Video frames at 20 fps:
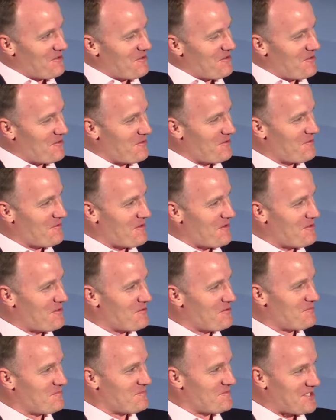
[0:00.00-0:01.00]

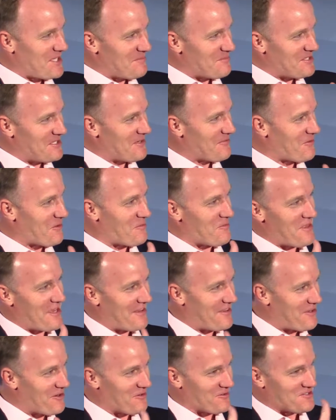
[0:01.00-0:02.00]
you seem to differ.
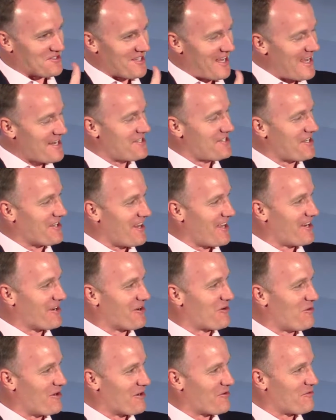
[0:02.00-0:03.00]
That there's actually a lot of
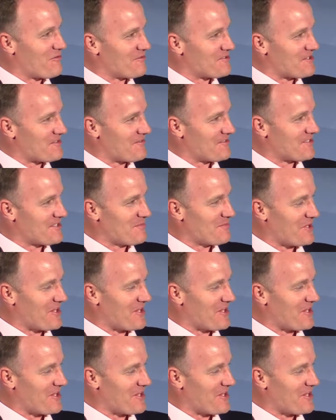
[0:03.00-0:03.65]
similarities.